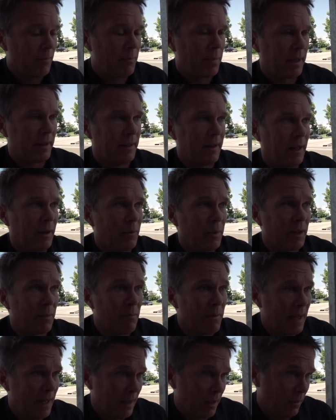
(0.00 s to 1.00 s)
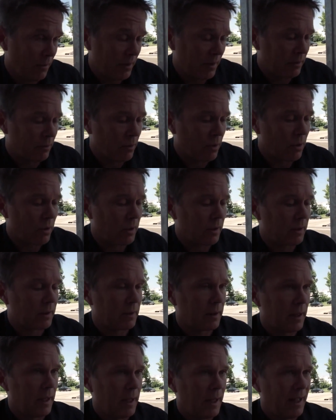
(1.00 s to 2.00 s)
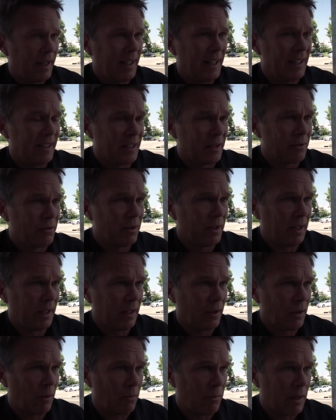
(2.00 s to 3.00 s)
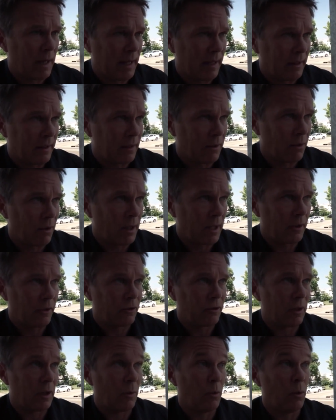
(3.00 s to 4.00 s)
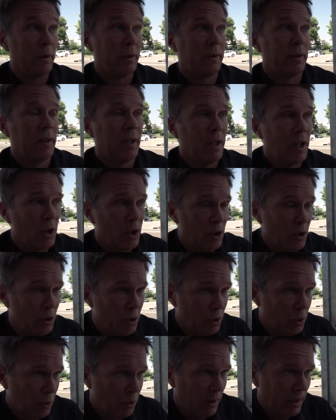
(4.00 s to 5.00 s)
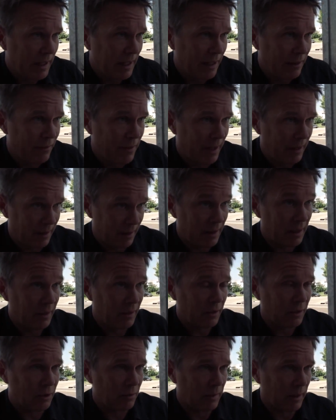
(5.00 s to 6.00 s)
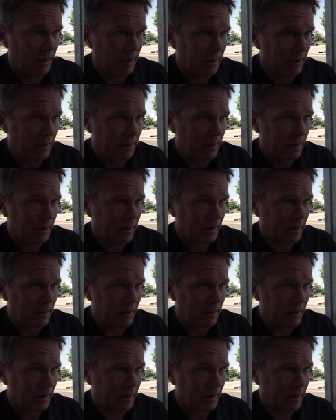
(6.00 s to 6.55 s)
But then with many of his works, he literally combines the orchestra with newly invented instruments.